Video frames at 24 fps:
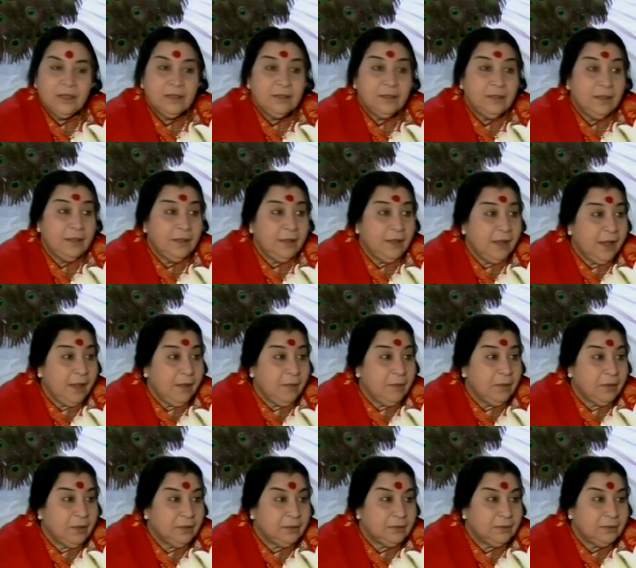Then the
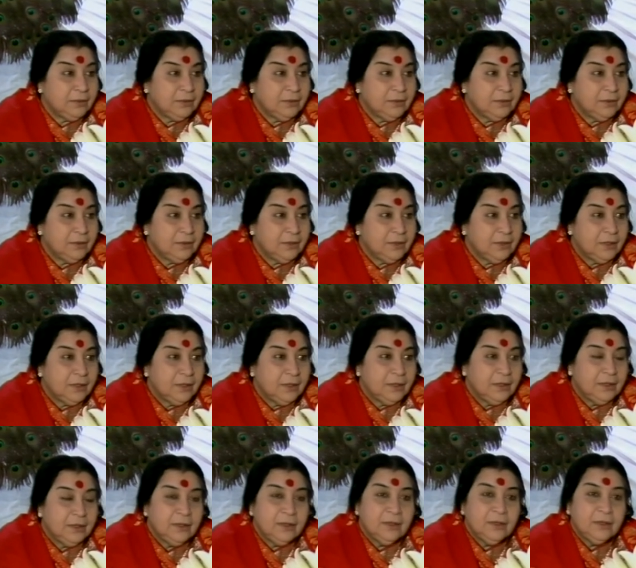labor.
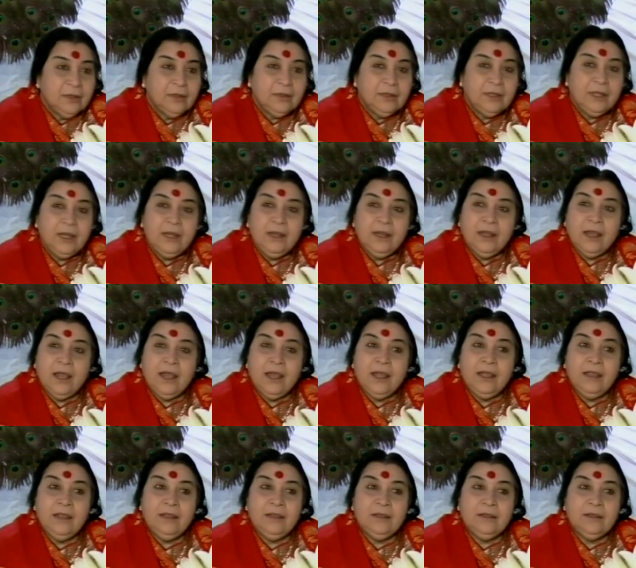Then
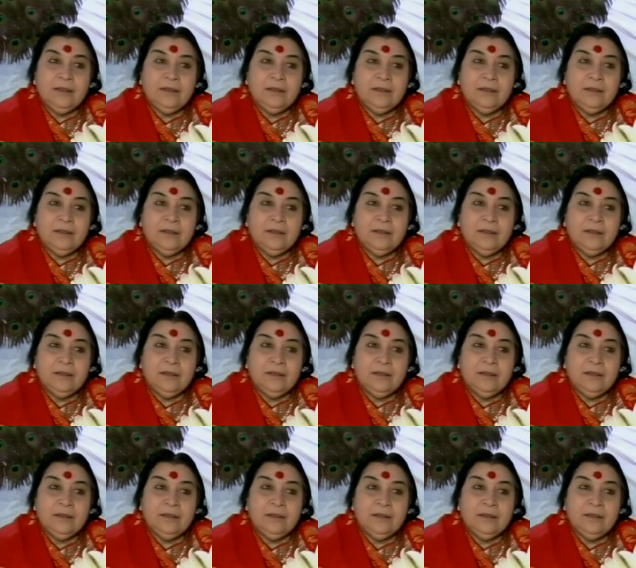I